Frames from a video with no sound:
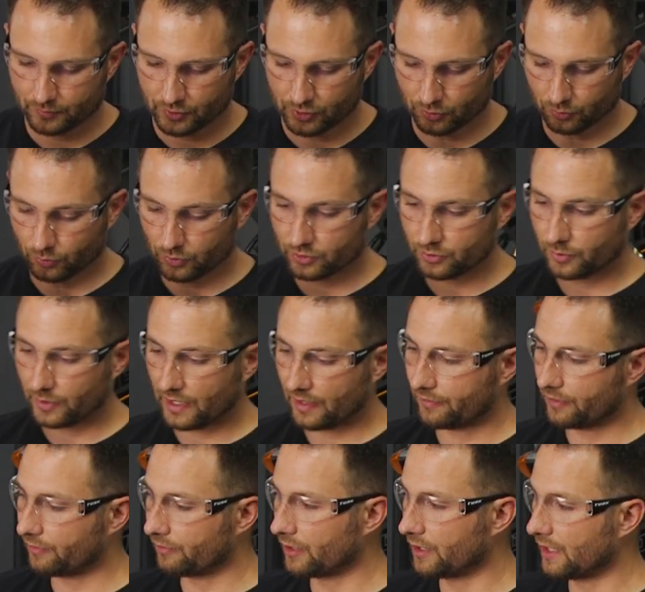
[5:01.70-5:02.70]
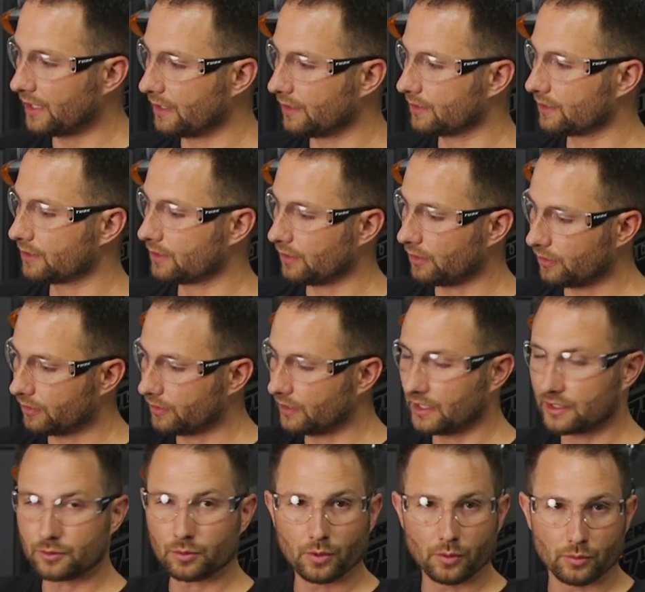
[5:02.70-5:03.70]
So once we have everything installed,
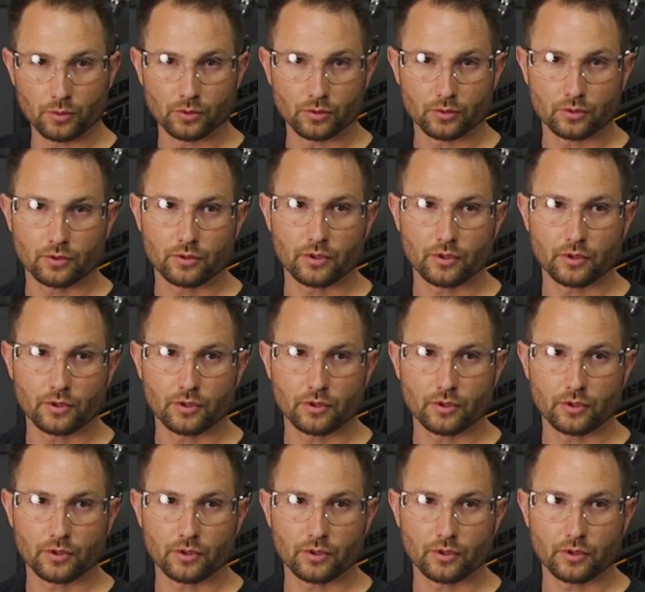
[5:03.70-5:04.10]
that's what we'll